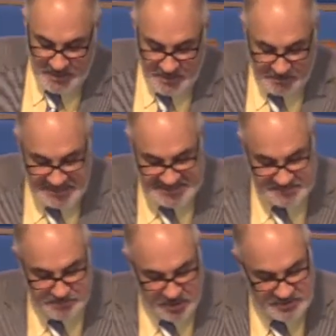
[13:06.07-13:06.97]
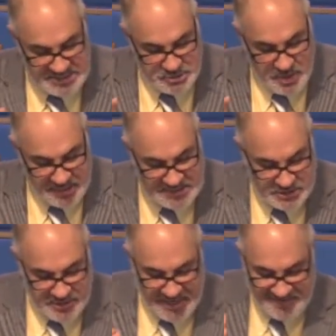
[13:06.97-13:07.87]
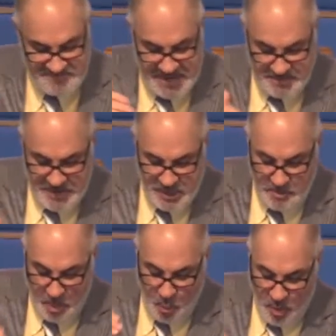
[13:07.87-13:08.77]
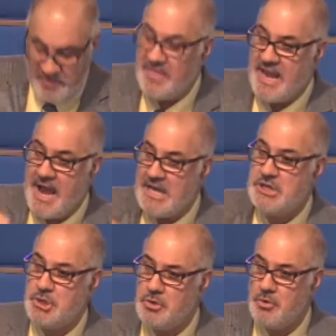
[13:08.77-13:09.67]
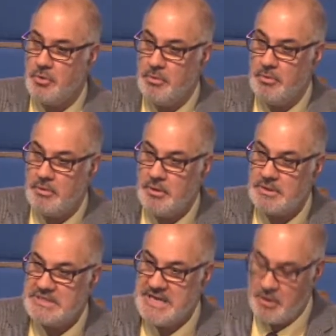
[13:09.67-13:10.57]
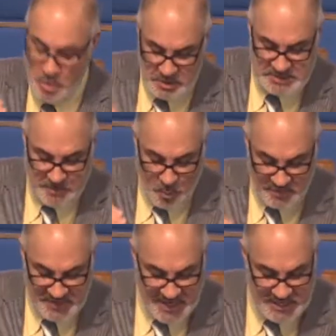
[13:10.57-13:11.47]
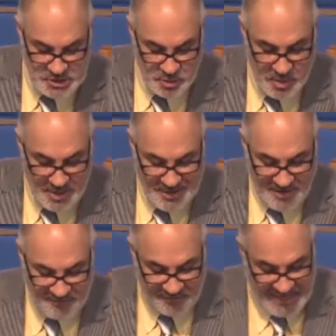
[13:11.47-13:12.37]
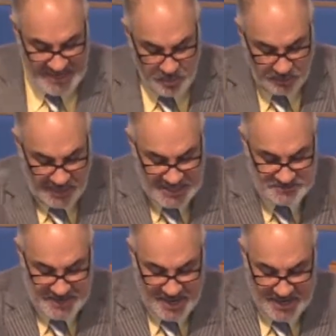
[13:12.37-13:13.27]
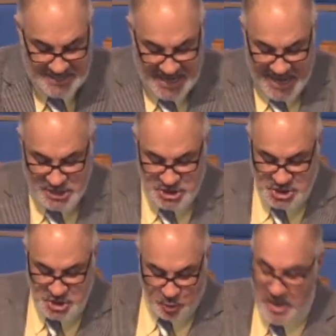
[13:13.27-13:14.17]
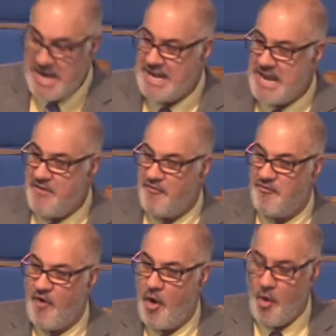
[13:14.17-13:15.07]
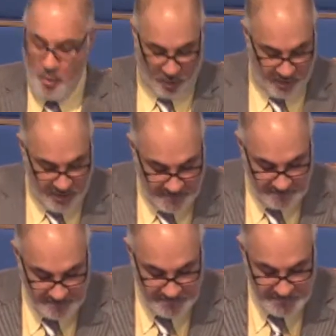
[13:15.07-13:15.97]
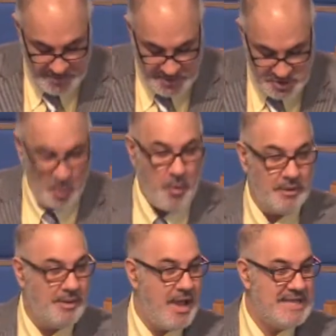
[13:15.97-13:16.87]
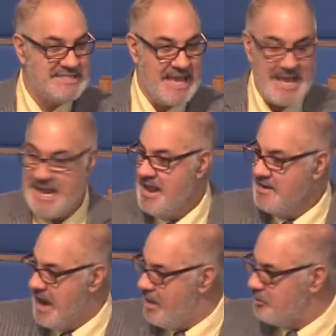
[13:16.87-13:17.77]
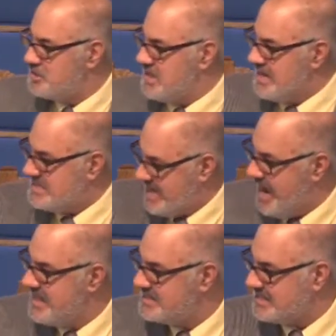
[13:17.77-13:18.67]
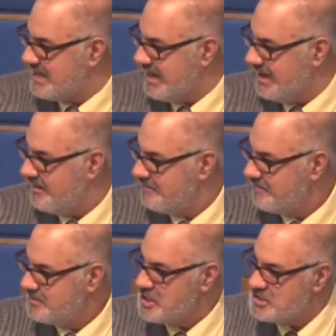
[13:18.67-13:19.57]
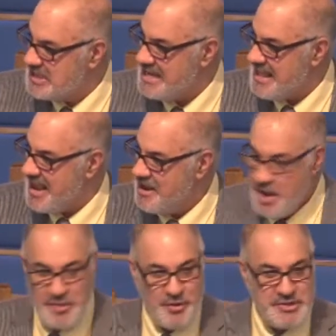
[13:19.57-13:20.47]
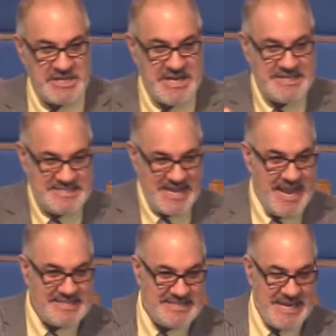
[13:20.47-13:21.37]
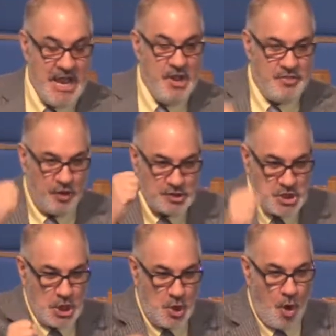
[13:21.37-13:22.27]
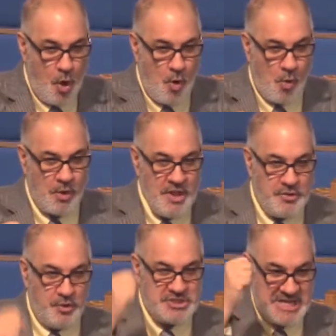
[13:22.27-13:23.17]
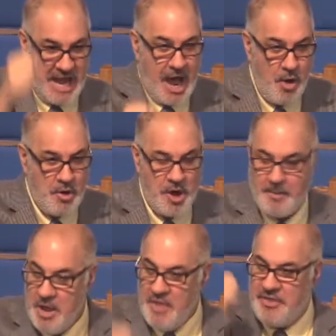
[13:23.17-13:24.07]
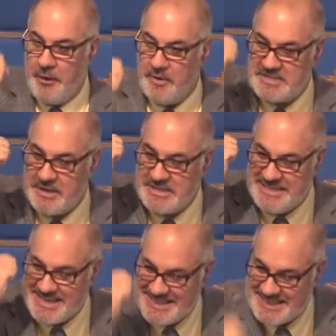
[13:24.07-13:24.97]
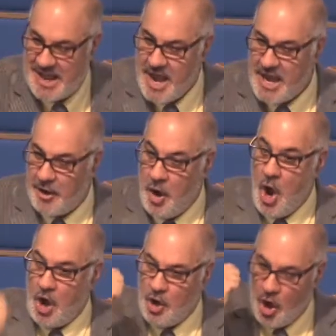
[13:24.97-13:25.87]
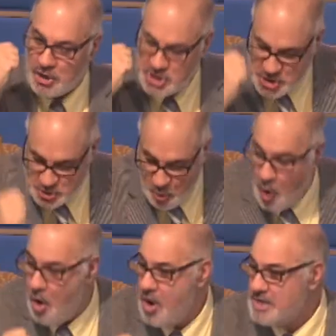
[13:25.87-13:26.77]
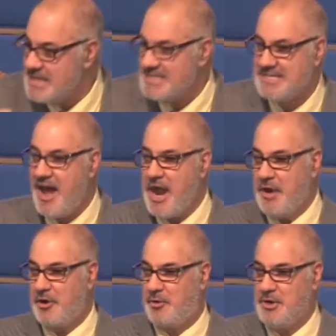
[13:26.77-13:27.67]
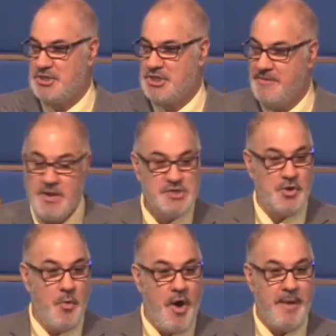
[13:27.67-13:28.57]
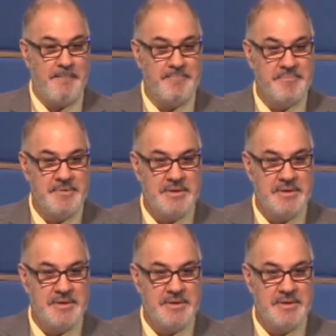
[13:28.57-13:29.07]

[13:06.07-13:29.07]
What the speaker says: But he says, "Brothers, I do not consider that I have made it my own, but one thing I do." See, now notice it, "but one thing I do, forgetting what lies behind and straining forward to what lies ahead." Now there's an intensity. You see that? There's an intensity. There's a goal. There's an outcome. There is a desire, a strong desire, Christian, to what?